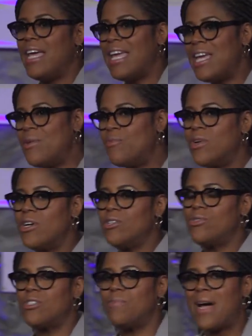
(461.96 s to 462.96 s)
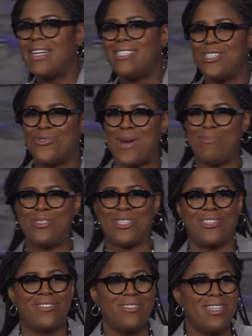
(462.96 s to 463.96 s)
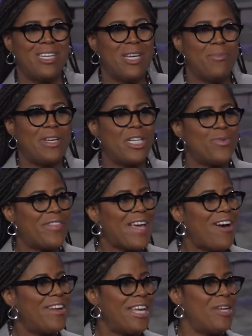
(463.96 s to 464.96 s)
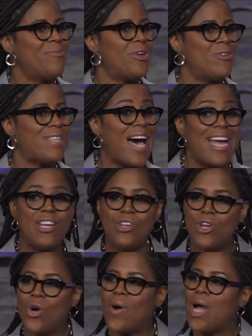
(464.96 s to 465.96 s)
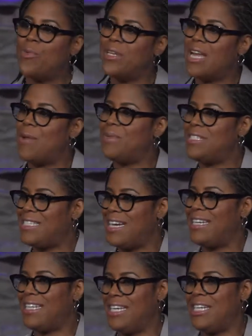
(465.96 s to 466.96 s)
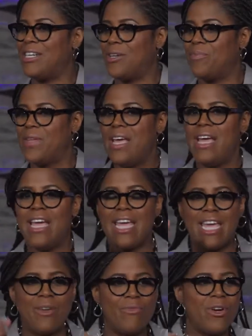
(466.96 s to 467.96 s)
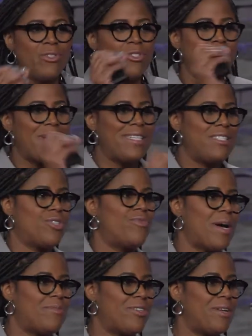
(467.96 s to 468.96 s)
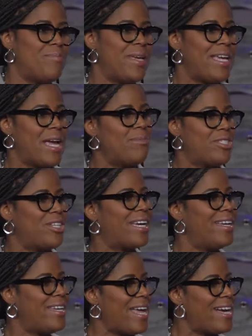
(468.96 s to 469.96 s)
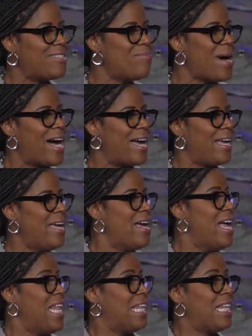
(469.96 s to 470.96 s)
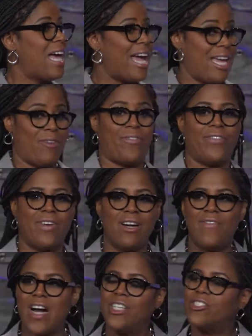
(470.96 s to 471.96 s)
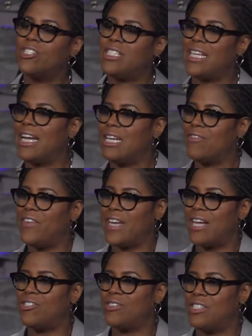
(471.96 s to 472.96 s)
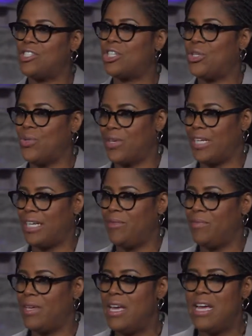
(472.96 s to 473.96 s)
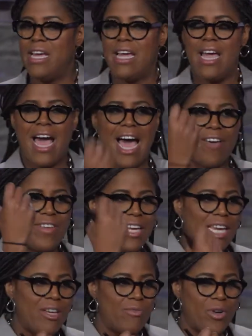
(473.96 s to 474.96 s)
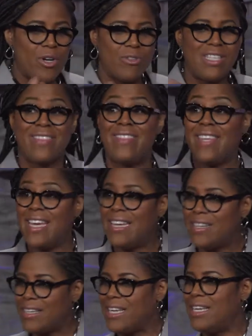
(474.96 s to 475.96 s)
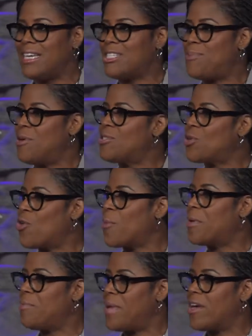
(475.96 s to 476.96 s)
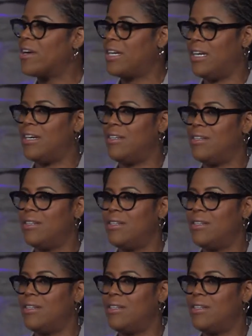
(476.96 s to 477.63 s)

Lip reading: Inroads was my disruptor, because without Inroads, I know I would not be standing here. Inroads was my disruptor in being able to connect my life of understanding financial insecurity, having Inroads, then getting exposed to corporate America,